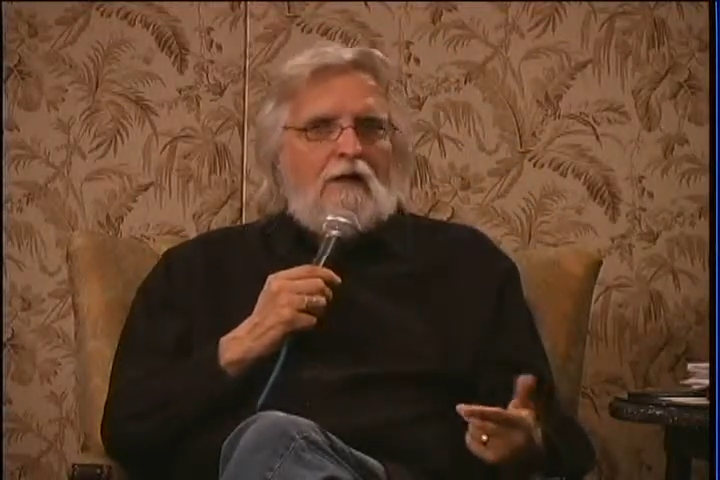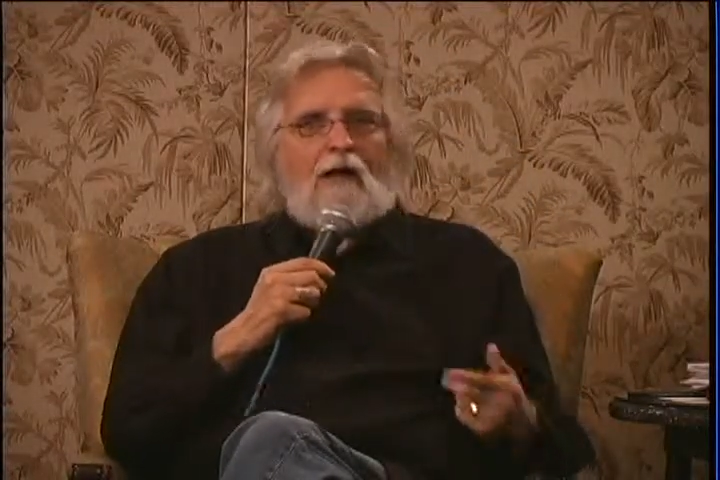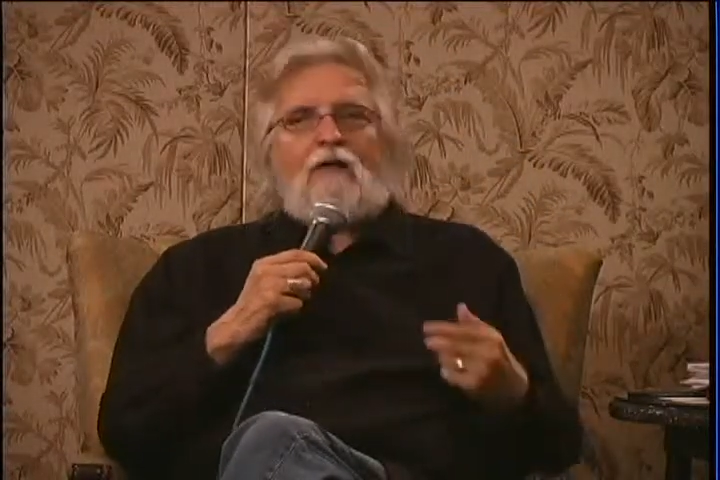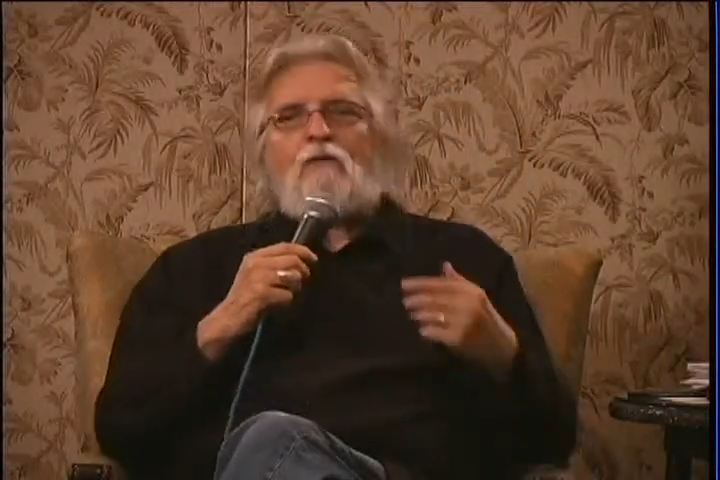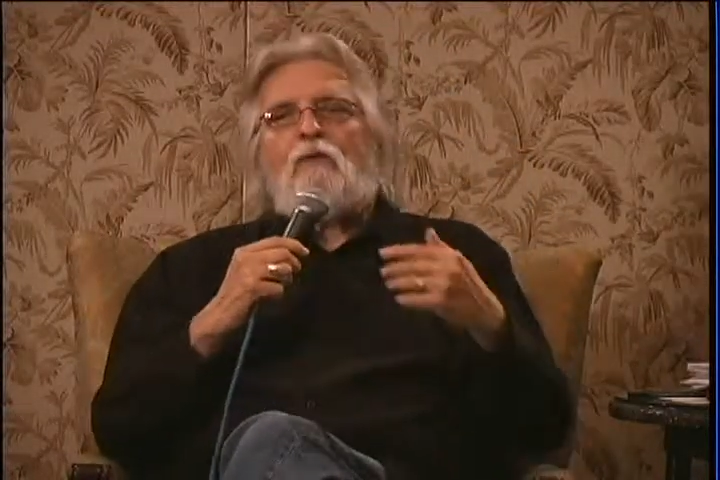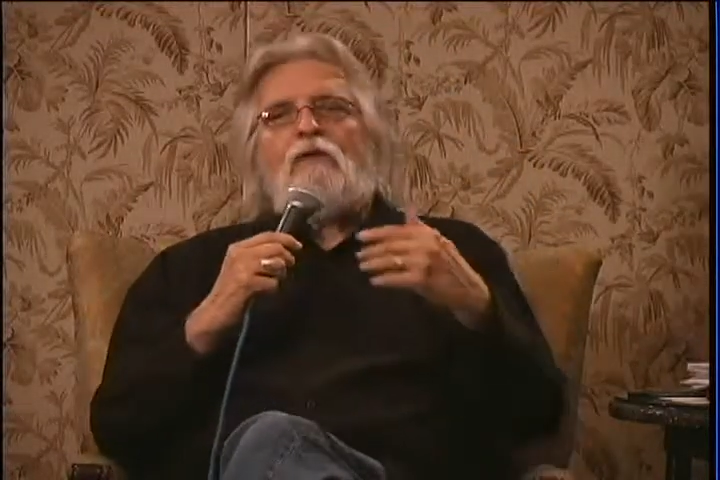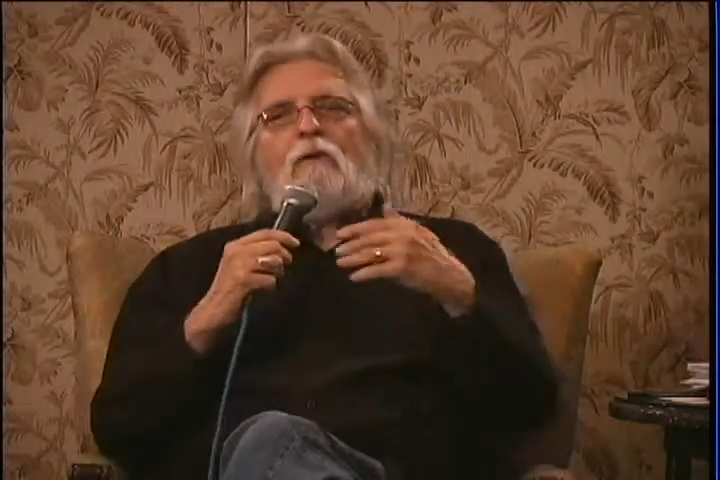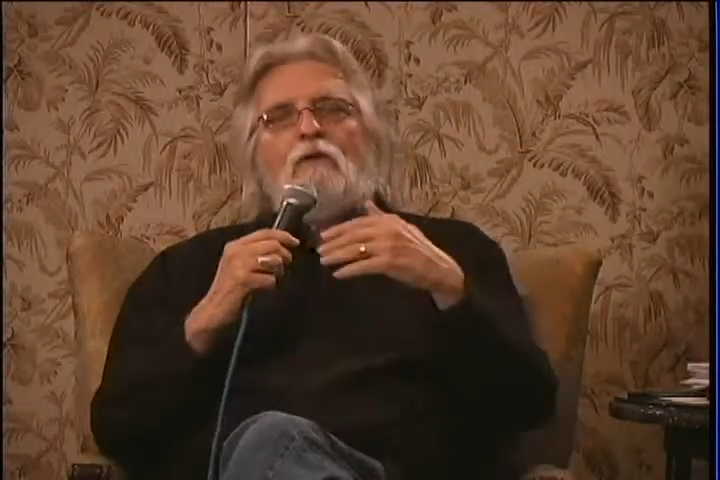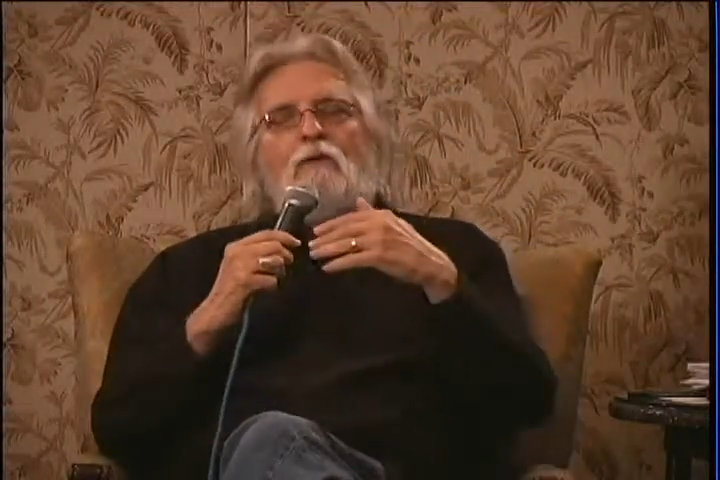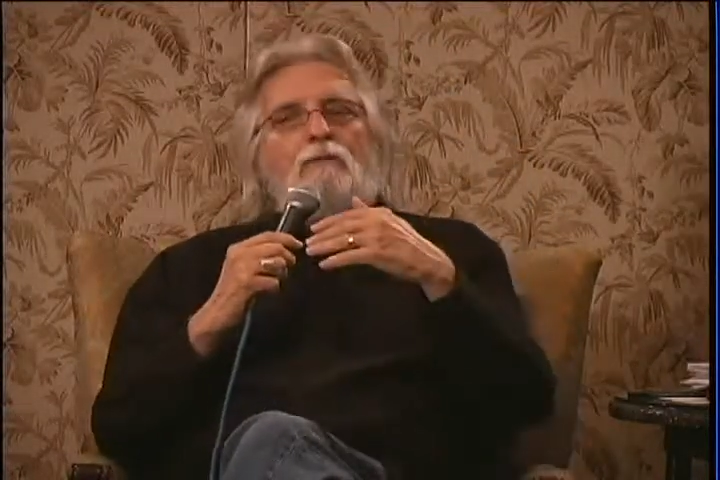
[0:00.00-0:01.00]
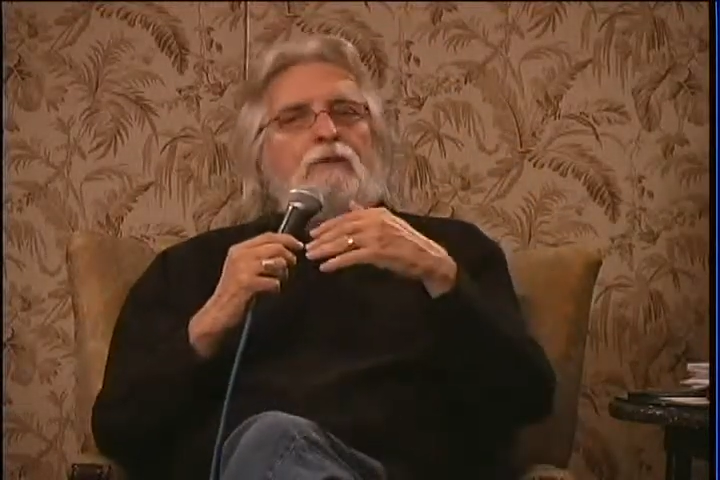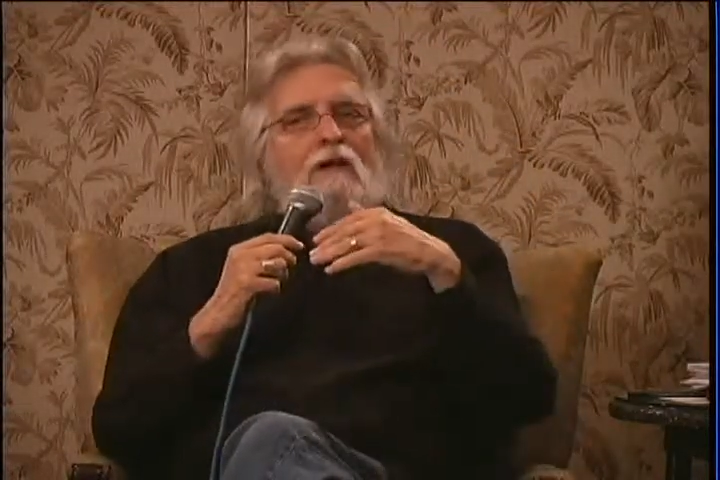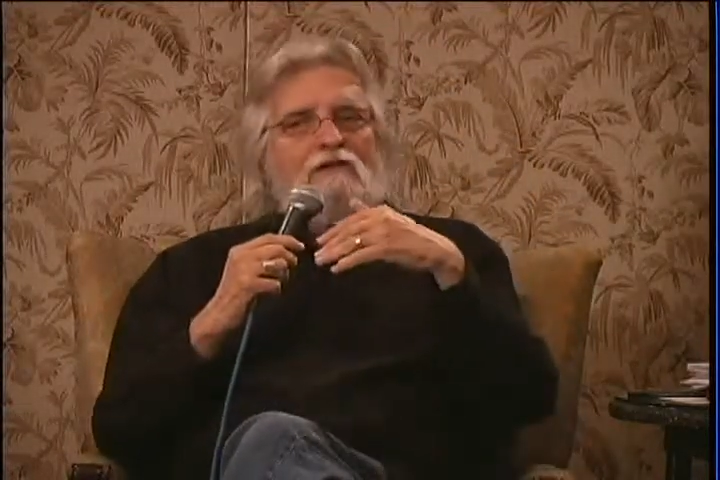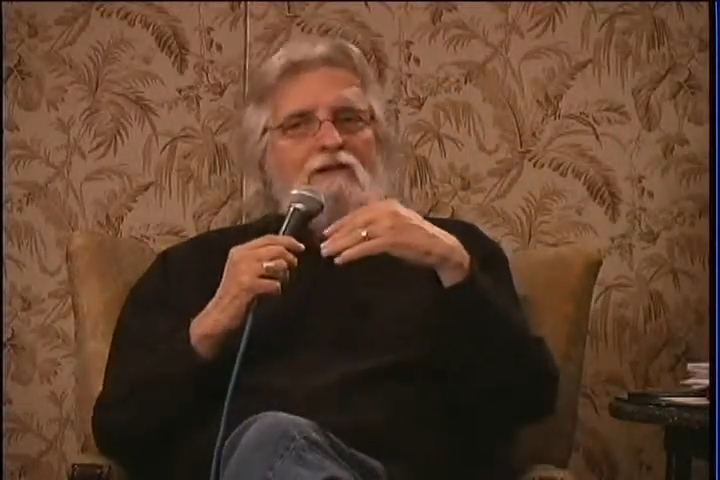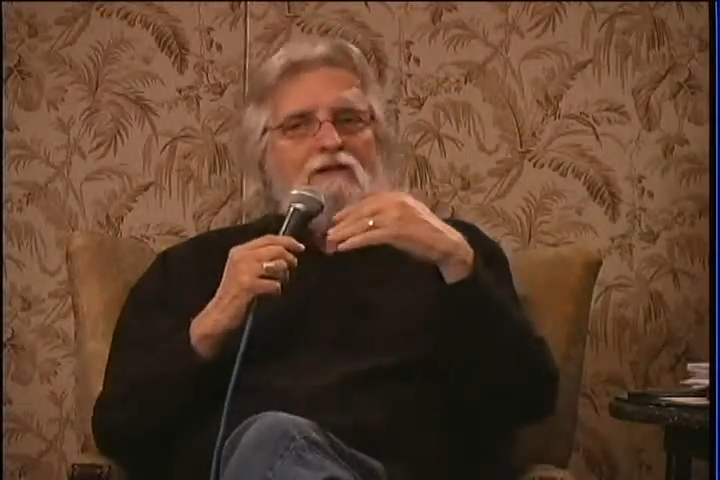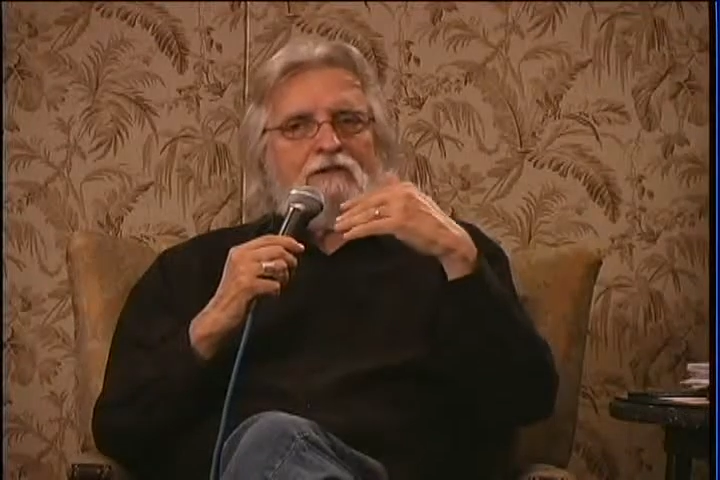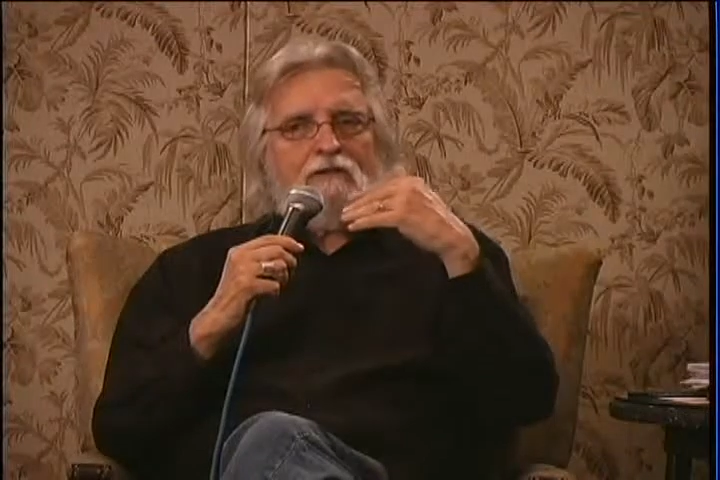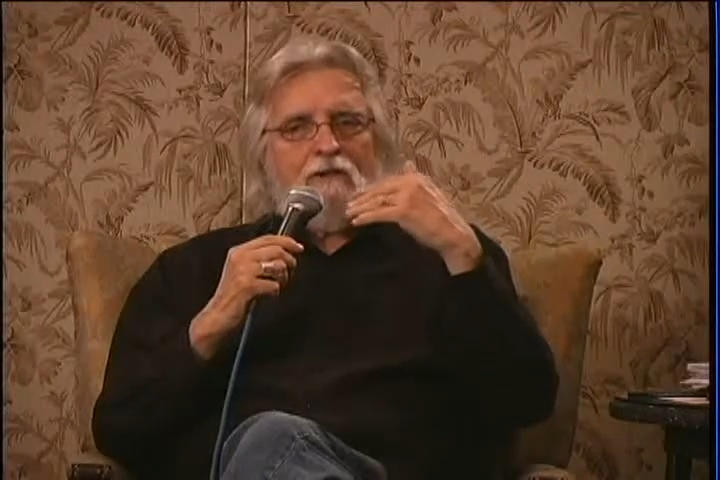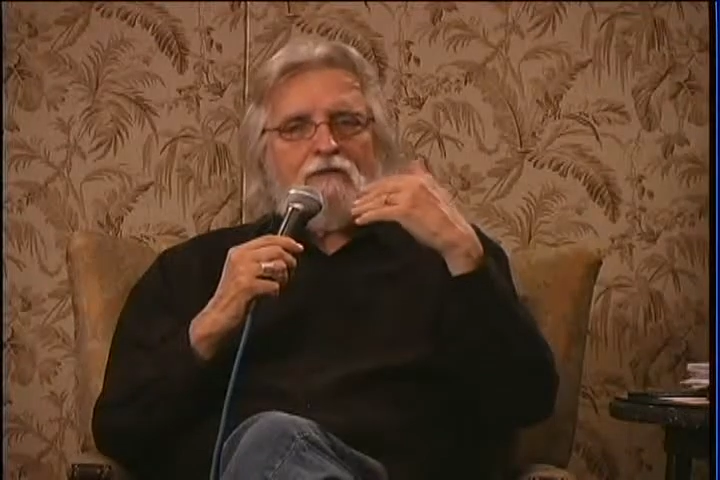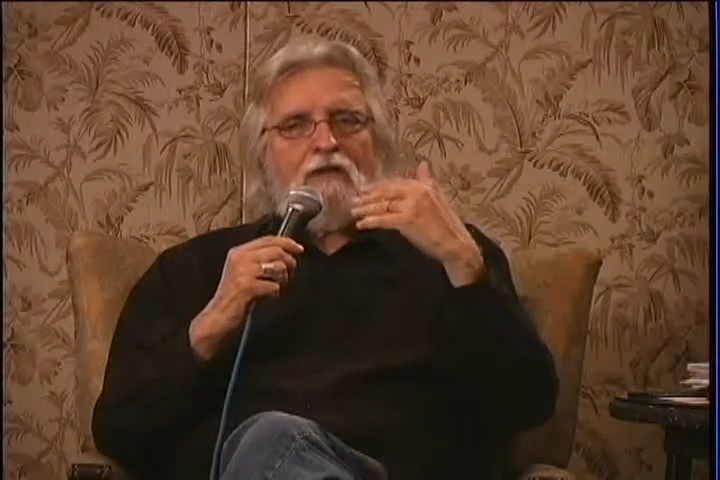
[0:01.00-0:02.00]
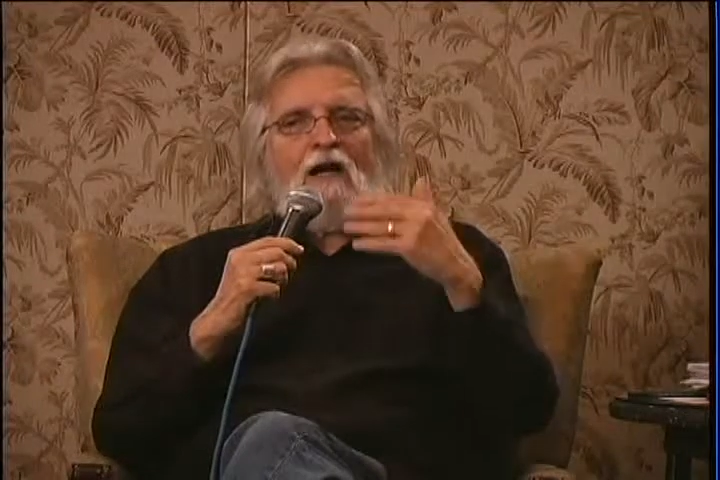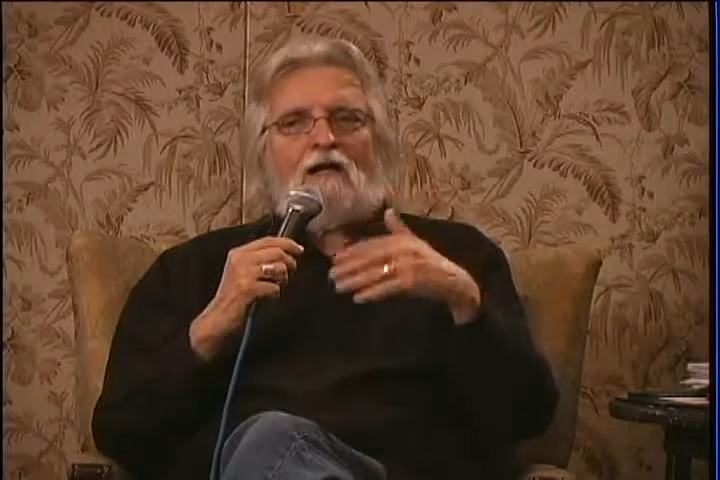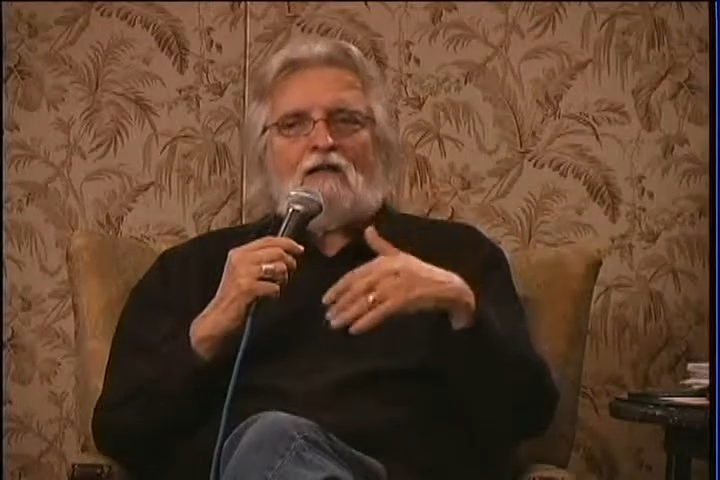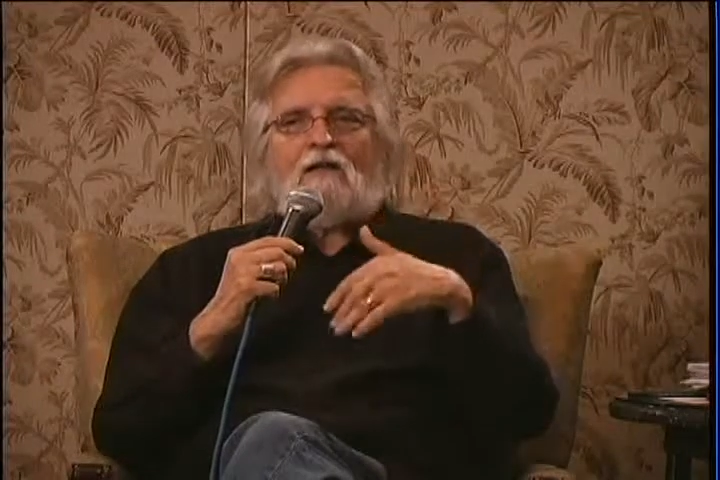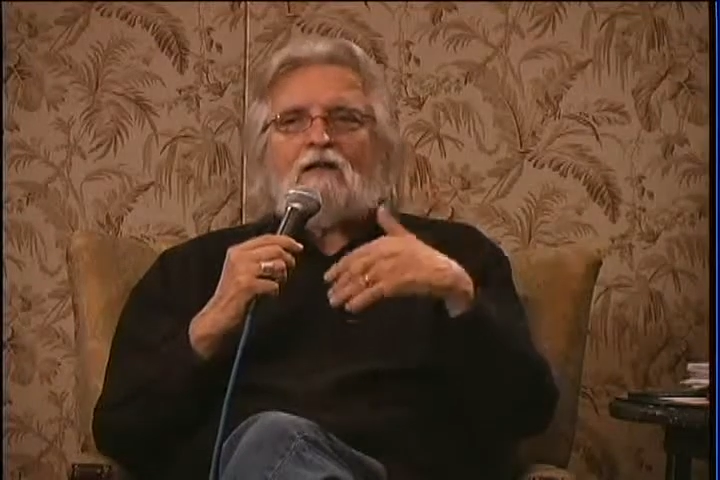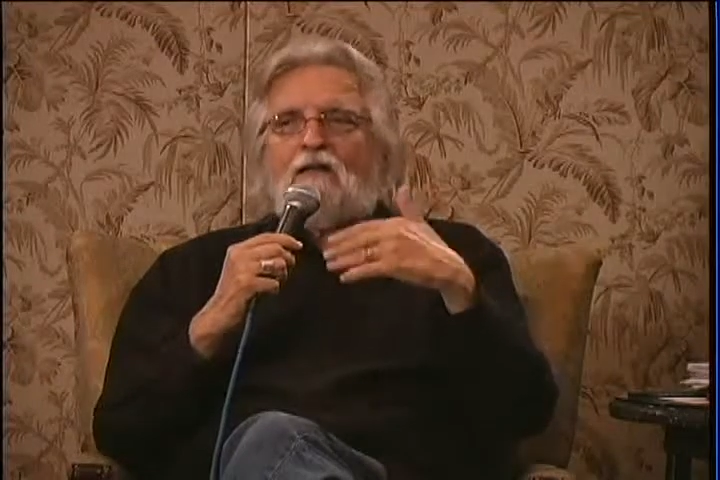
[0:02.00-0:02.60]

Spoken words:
And we are in the process of godding.